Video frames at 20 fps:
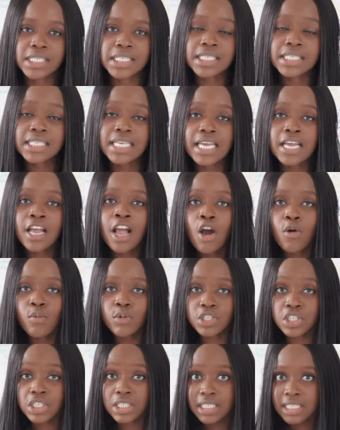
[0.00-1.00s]
the sea,
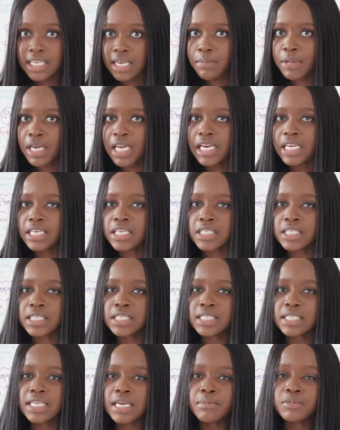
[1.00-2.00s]
which seemingly
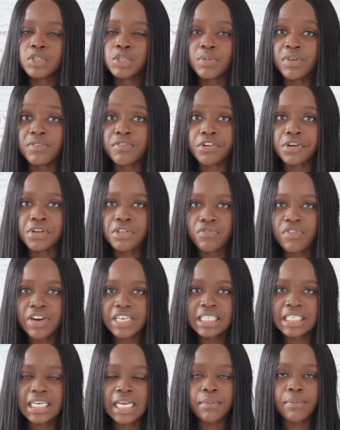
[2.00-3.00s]
doesn't seem to be very
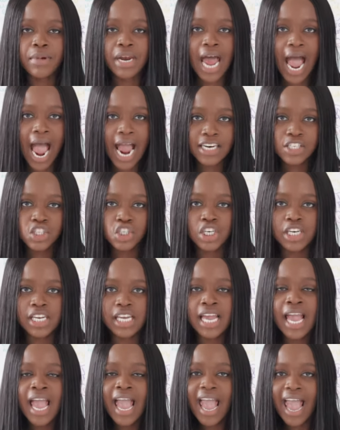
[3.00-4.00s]
threatening, but
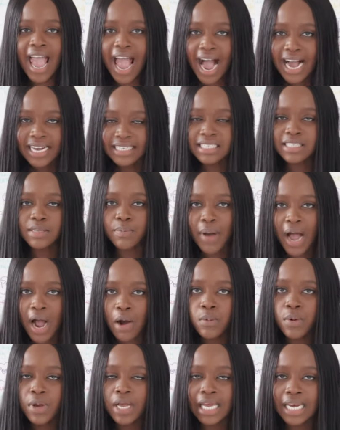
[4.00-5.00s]
actually it has the
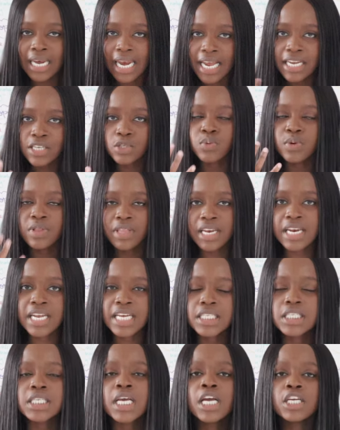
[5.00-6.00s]
power innate within
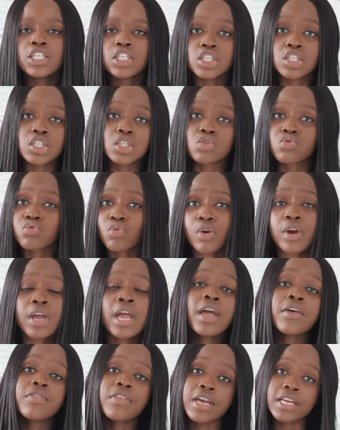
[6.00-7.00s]
it to destroy
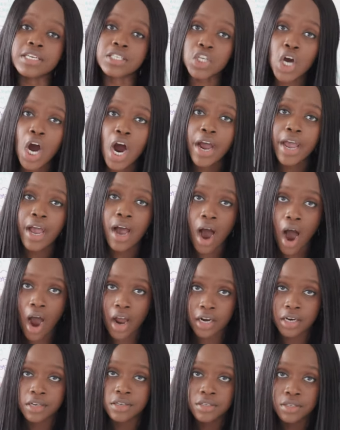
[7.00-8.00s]
the entire
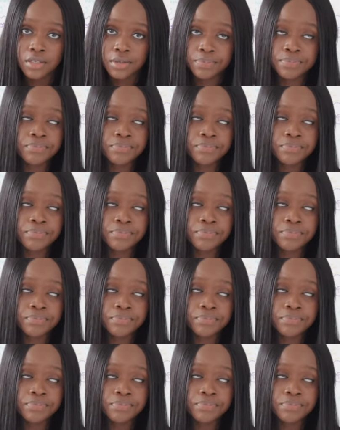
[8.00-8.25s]
island.